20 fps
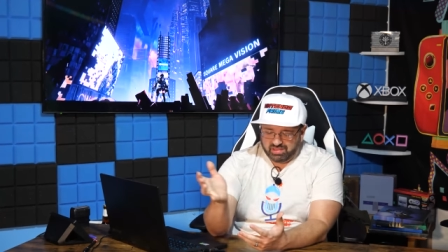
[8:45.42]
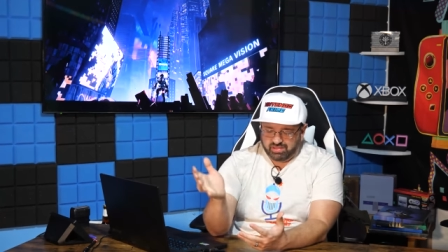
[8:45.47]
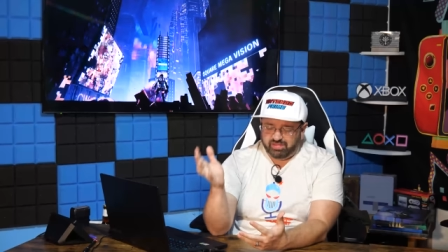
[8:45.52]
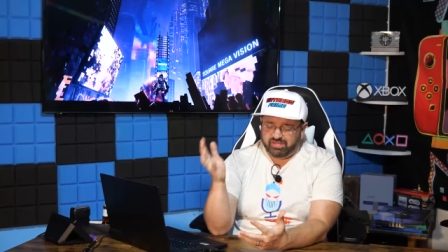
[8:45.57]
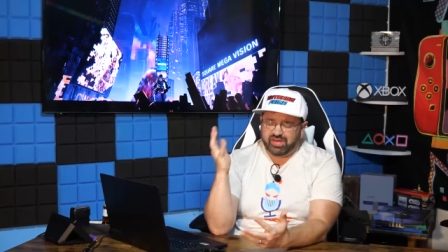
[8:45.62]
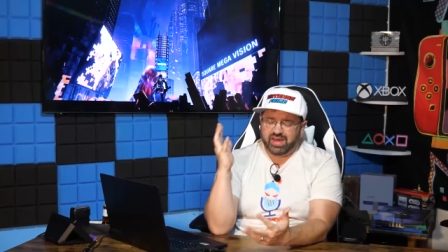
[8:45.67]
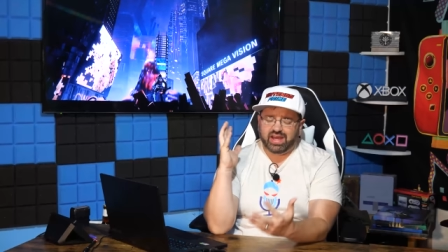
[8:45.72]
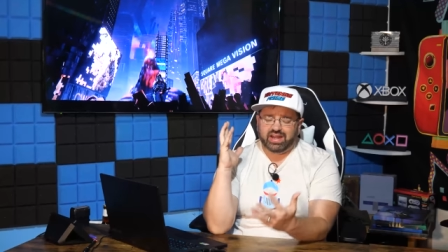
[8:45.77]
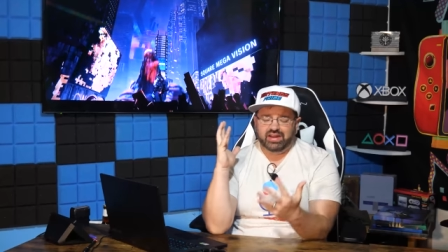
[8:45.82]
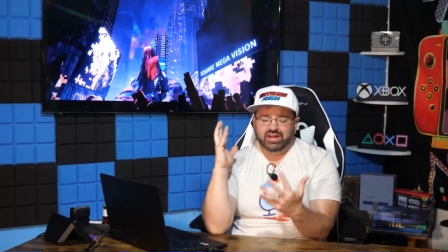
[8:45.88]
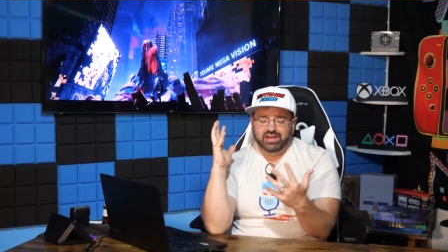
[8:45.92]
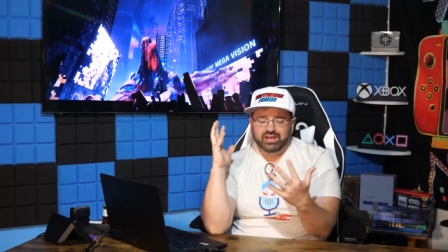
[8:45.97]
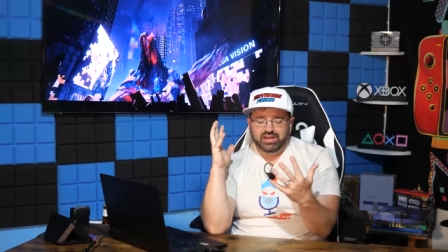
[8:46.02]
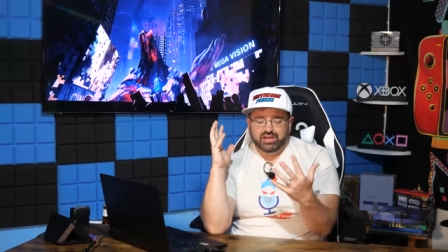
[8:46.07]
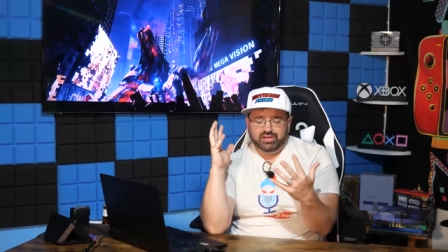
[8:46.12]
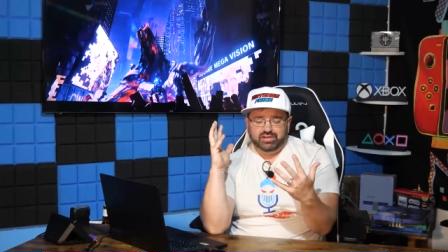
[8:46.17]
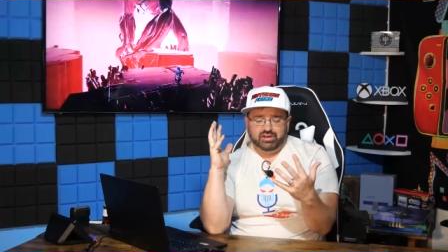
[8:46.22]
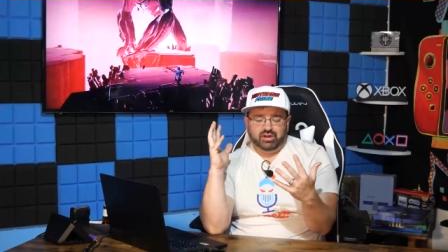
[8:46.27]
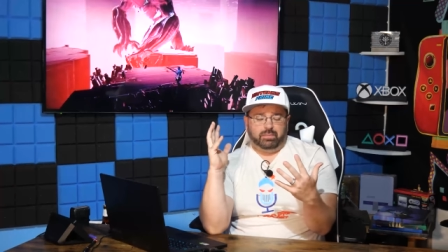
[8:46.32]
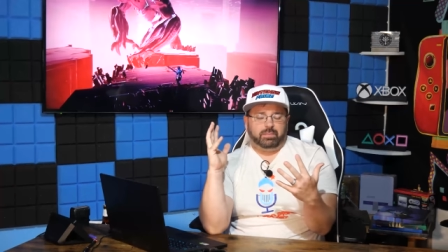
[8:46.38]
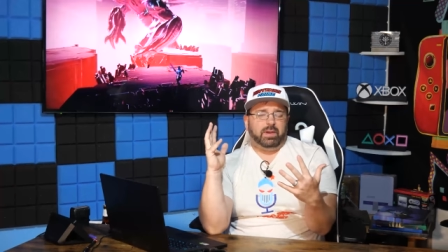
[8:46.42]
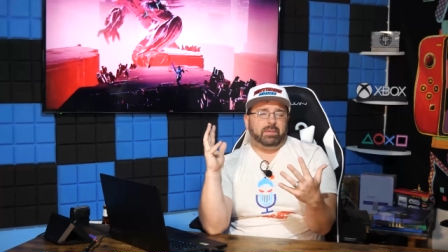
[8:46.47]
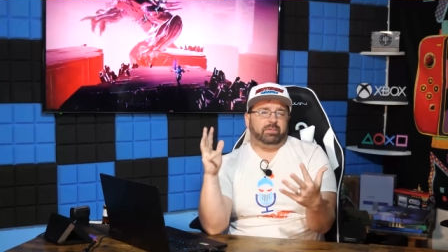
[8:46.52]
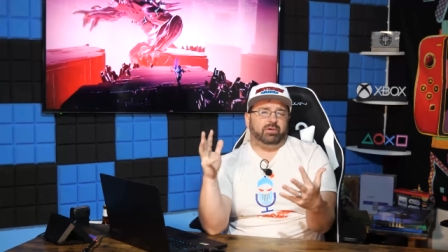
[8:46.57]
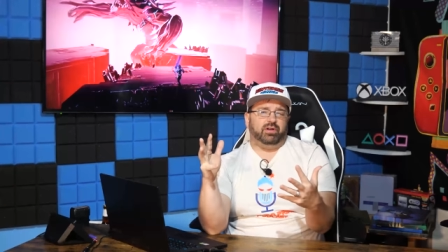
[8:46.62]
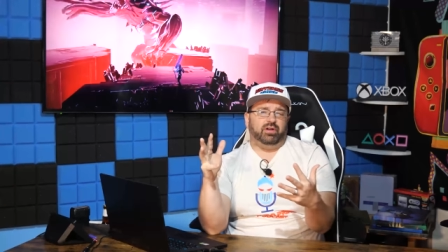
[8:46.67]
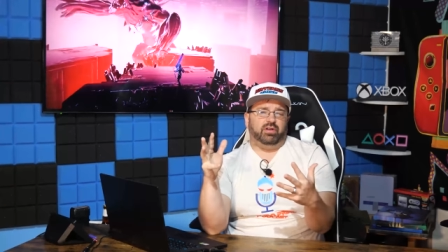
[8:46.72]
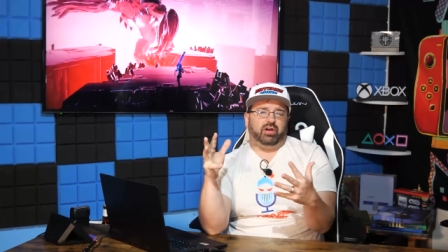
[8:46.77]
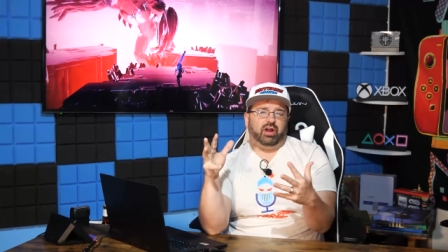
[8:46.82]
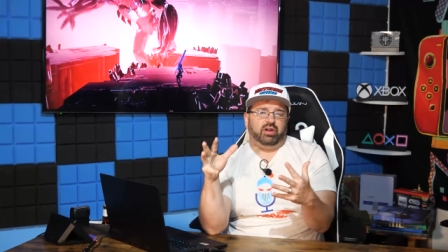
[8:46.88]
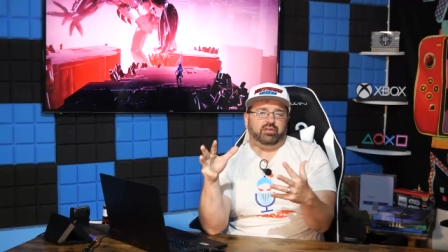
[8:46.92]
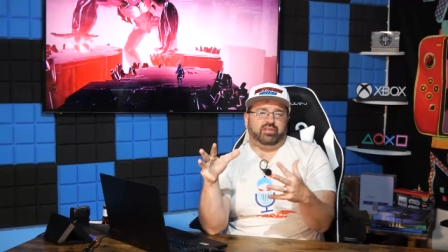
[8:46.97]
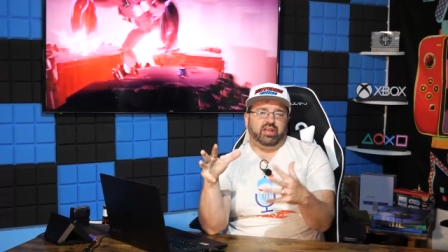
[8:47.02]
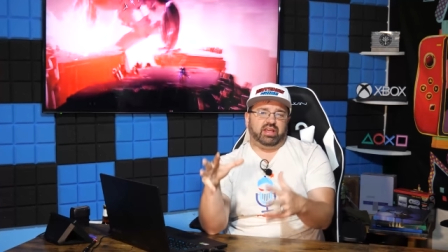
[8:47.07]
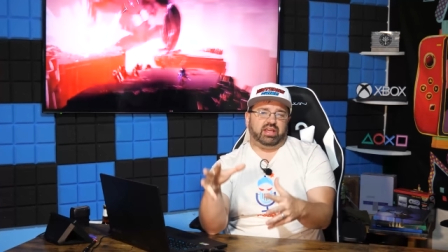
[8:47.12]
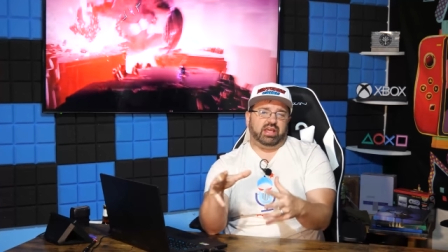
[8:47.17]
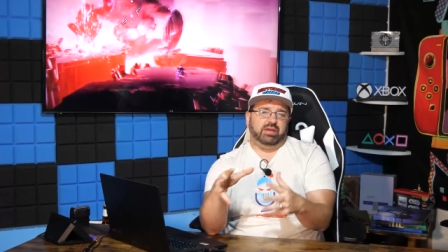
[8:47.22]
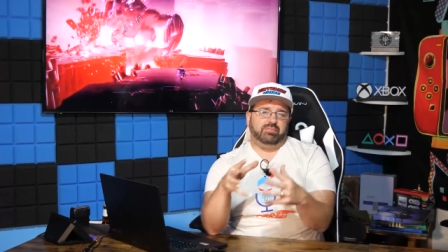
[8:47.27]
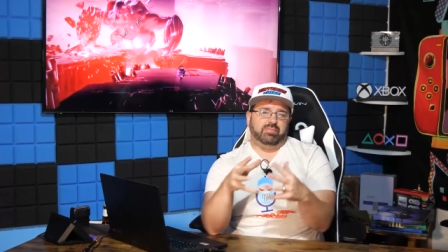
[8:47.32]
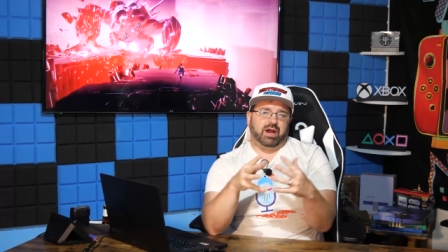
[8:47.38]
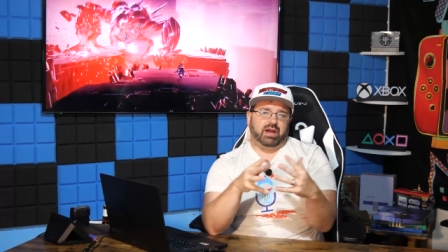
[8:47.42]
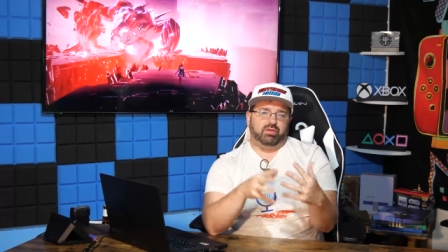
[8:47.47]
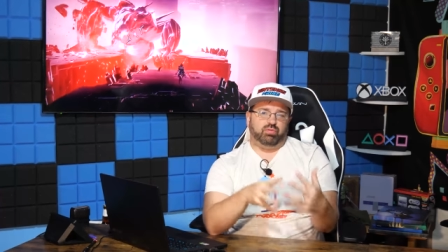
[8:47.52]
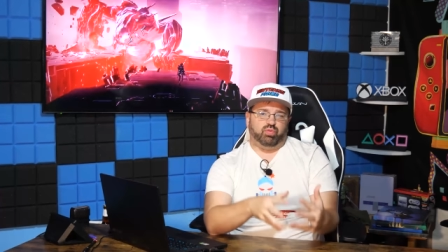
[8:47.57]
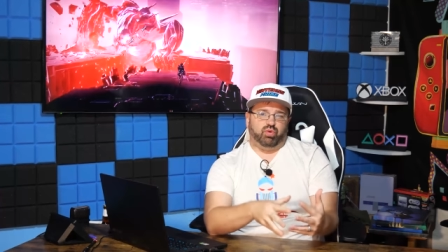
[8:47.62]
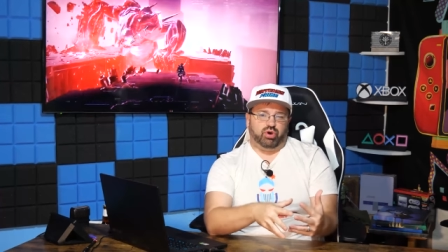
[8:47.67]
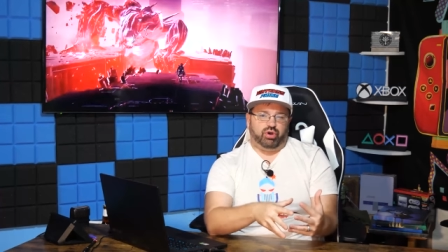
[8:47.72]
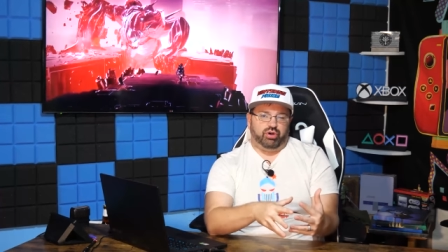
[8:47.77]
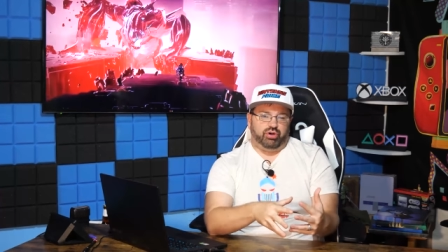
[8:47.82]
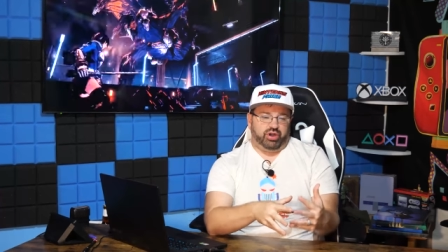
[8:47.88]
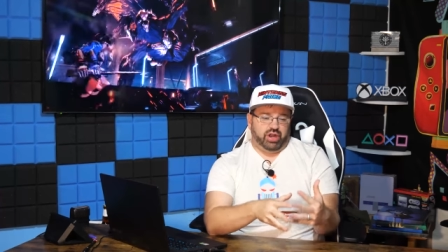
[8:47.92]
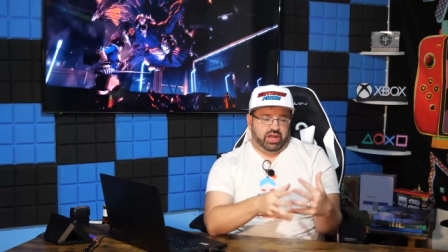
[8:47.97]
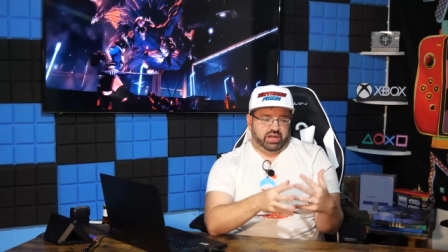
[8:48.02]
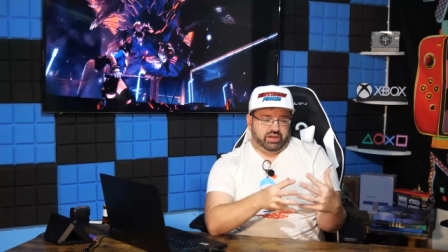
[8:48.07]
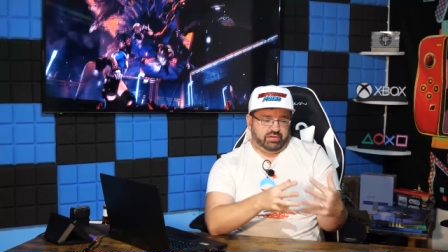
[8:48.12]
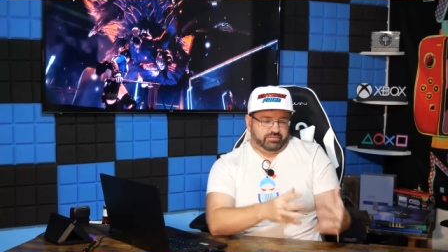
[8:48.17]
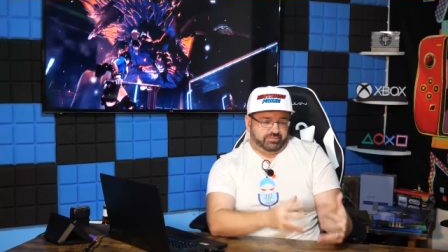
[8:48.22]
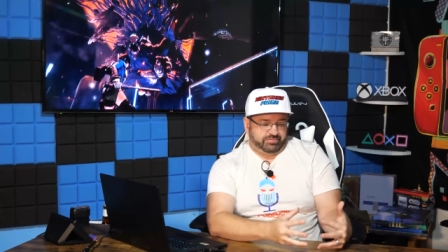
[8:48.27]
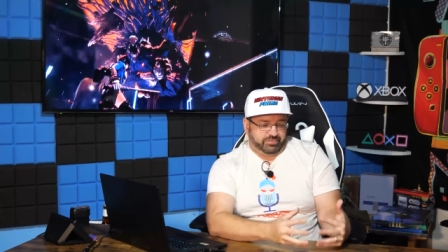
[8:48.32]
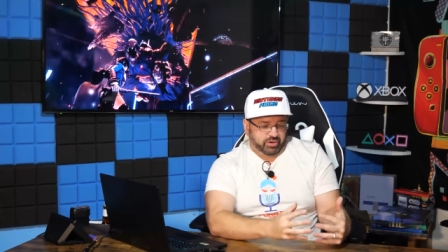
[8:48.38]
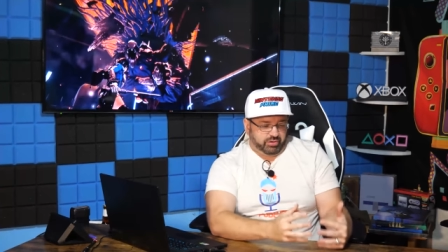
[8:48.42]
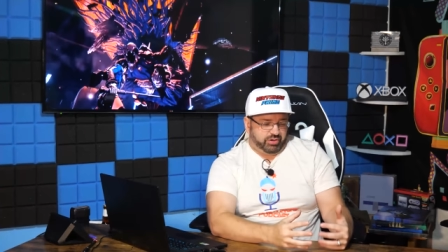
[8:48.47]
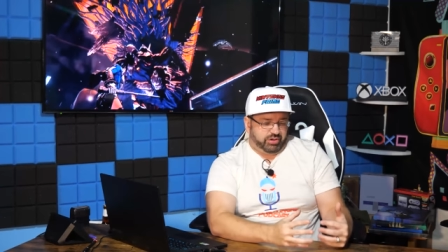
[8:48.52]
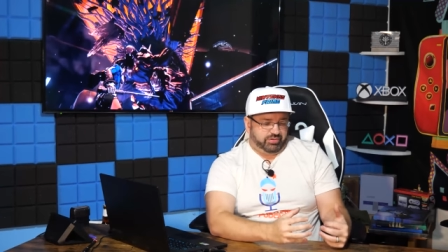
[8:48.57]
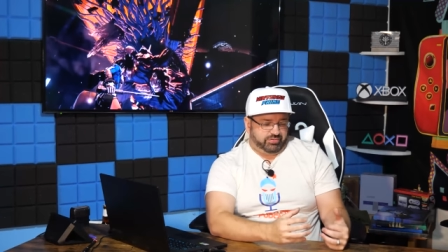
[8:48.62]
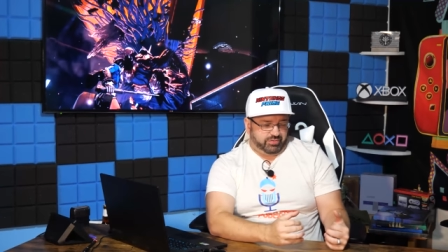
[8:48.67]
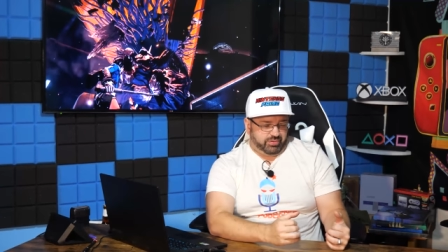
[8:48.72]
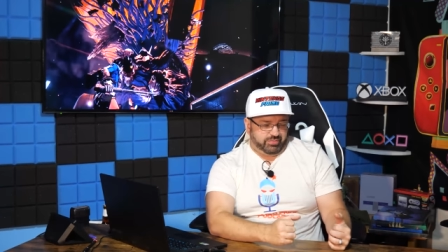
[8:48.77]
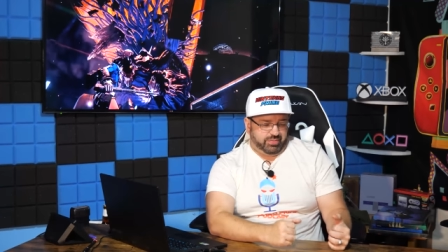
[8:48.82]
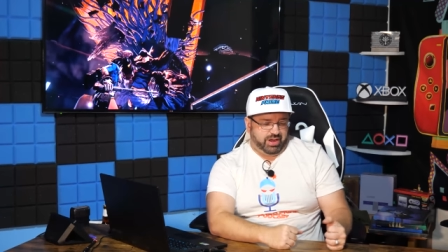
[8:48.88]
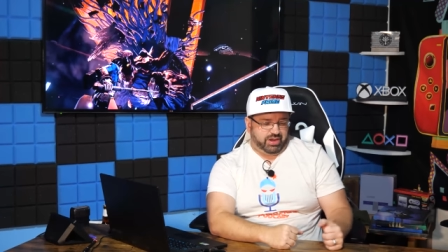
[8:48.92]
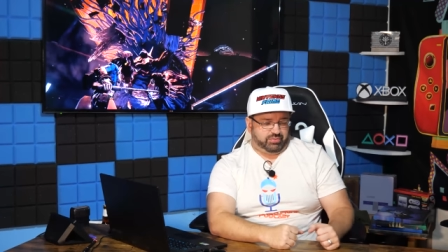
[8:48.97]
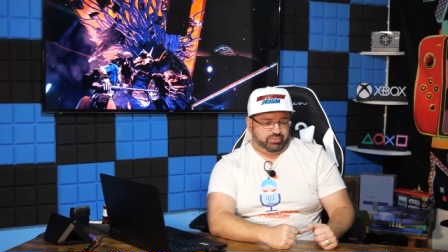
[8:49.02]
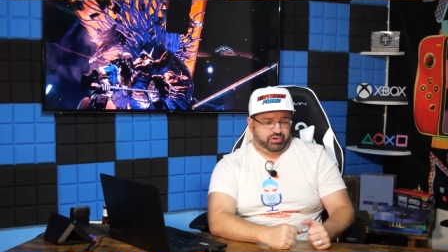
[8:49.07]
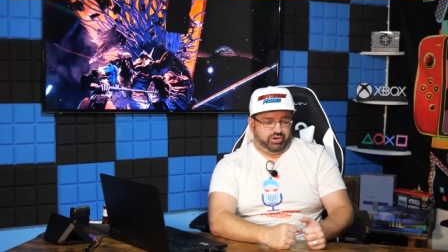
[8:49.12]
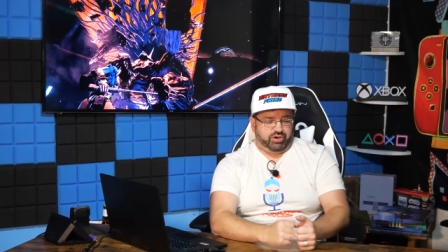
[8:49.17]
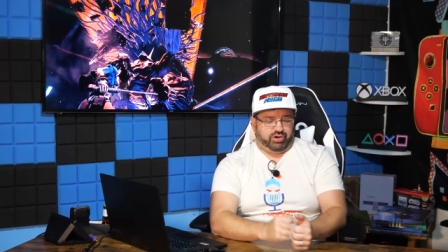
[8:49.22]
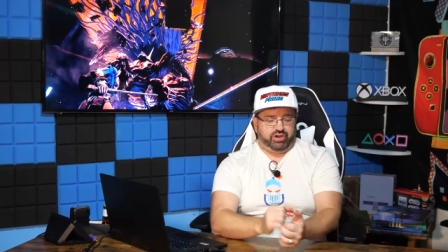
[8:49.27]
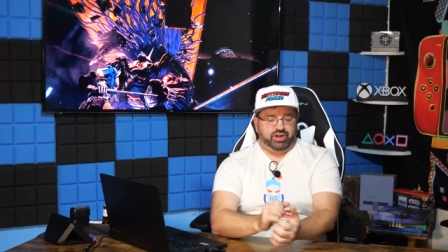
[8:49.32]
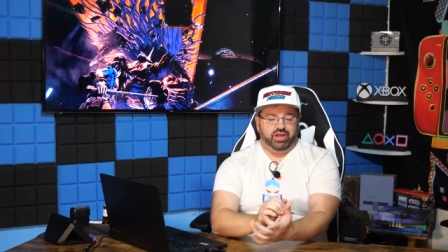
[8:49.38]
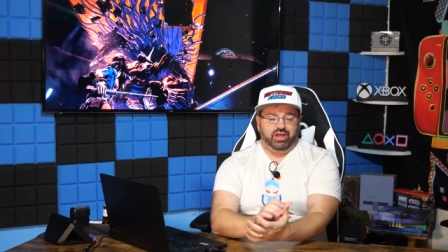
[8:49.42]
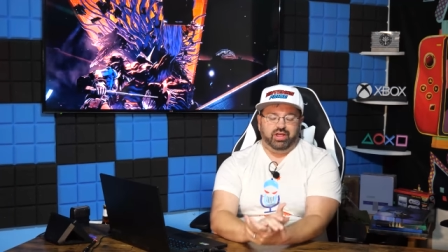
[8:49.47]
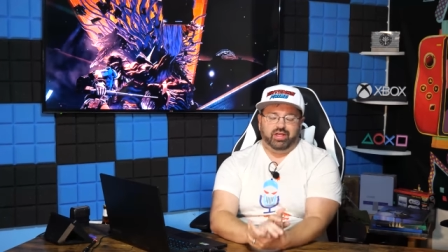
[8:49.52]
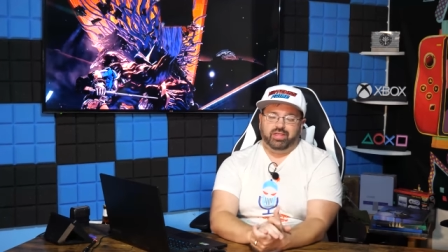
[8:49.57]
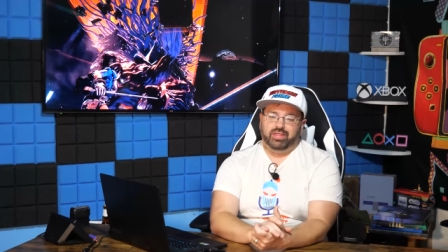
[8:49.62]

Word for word: that, you know, people are taking my word and inferring from my word